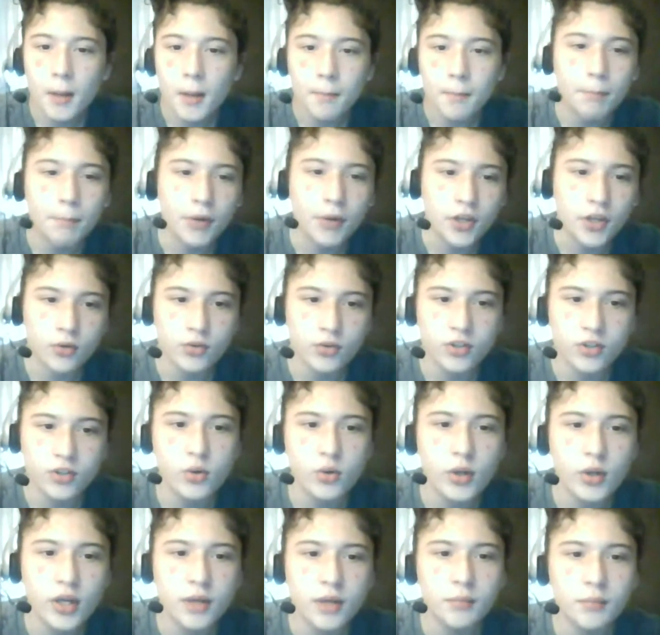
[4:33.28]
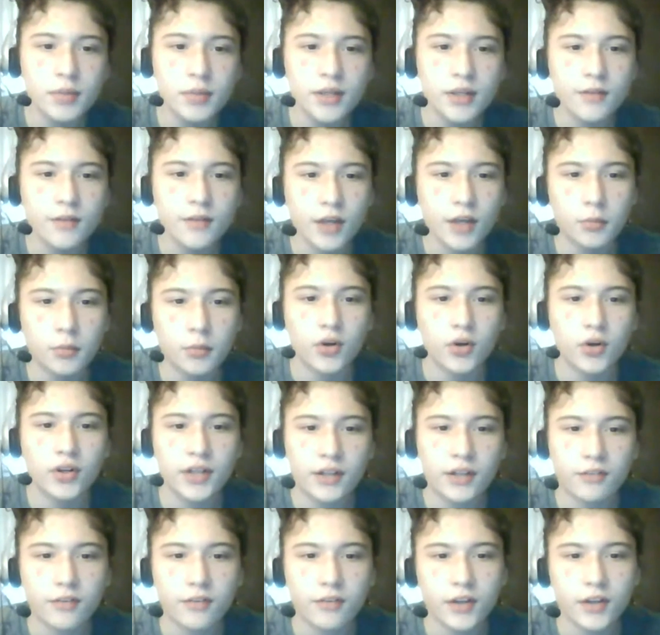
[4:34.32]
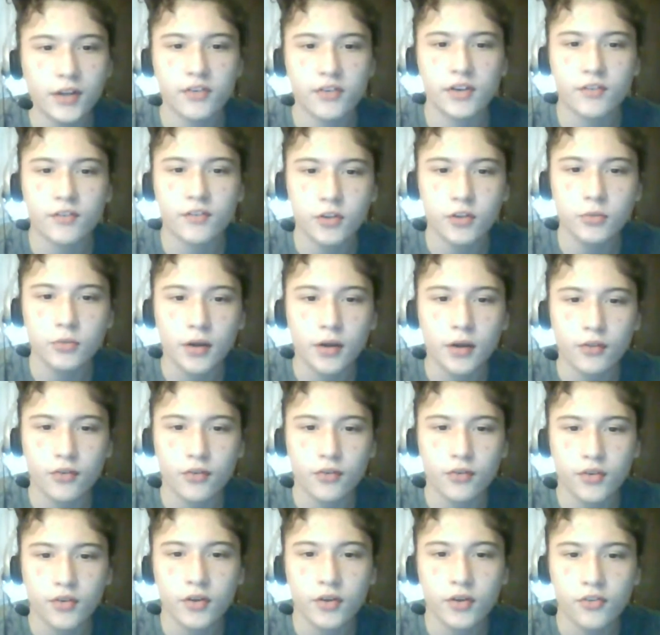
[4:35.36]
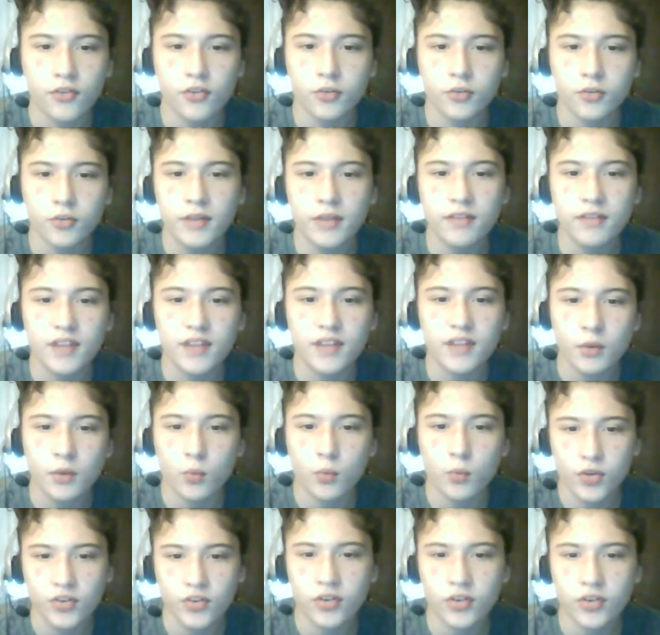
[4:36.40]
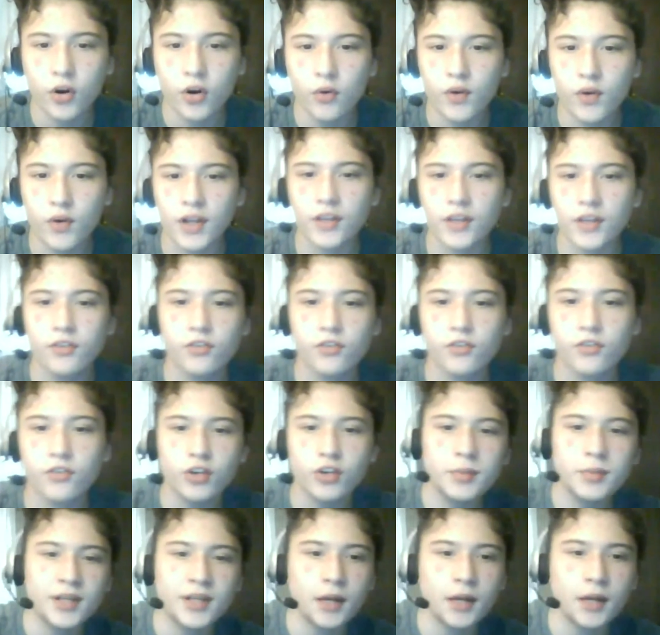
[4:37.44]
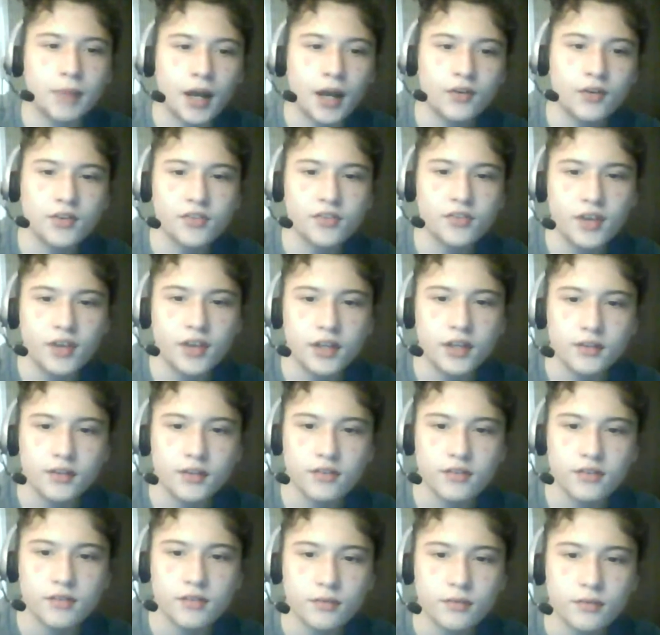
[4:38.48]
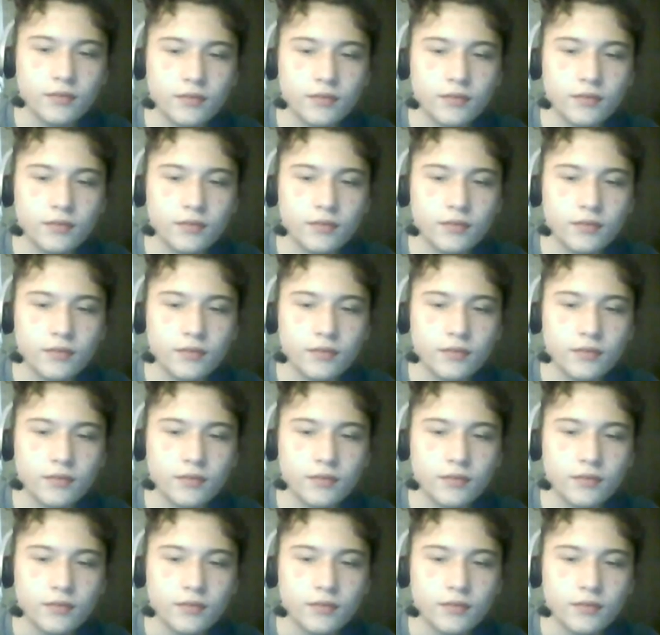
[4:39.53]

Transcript: But you knew it'd be available on Netflix in a few months, assuming it wasn't already streaming on pirate sites.